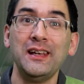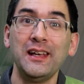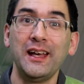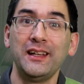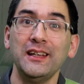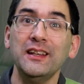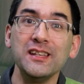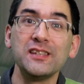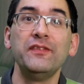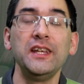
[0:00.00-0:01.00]
And in
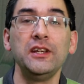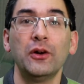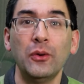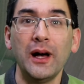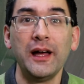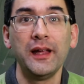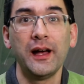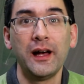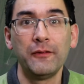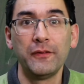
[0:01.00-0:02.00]
this video I
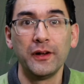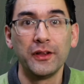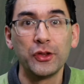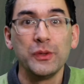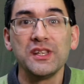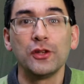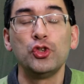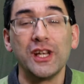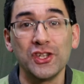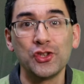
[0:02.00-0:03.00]
have 3
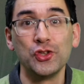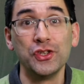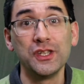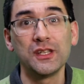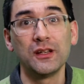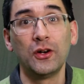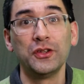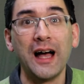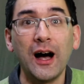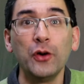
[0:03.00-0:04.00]
suggestions on
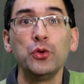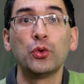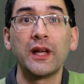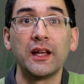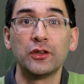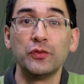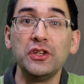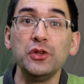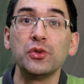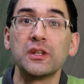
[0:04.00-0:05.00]
how you can
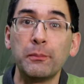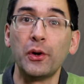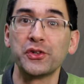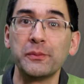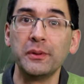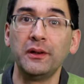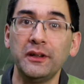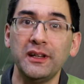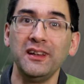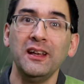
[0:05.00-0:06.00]
reduce the
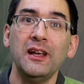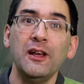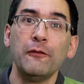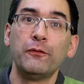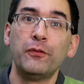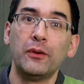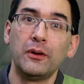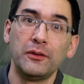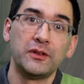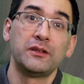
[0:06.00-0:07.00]
possibility
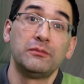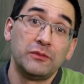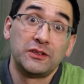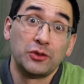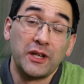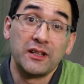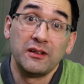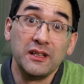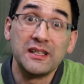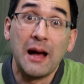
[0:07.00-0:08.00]
so that
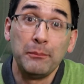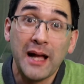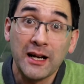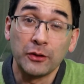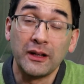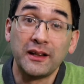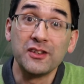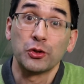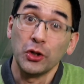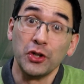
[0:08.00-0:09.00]
an exam blackout like
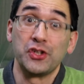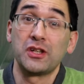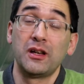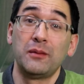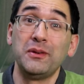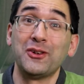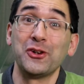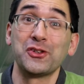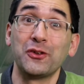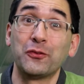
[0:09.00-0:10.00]
this occurs,
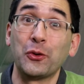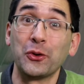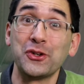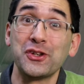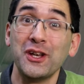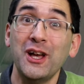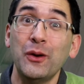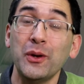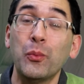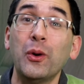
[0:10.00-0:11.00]
because of course
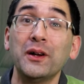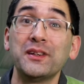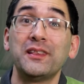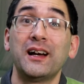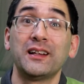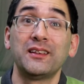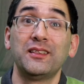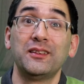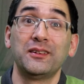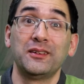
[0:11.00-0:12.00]
we want that
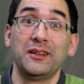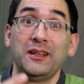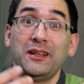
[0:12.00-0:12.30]
the